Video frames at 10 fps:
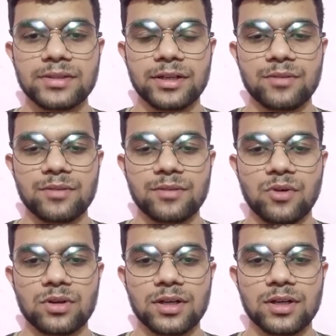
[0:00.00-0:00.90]
I
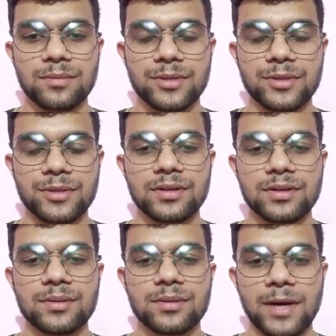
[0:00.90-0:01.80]
am working as a
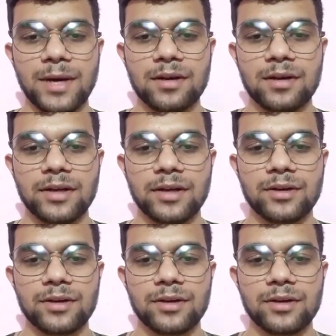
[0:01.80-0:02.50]
quality executive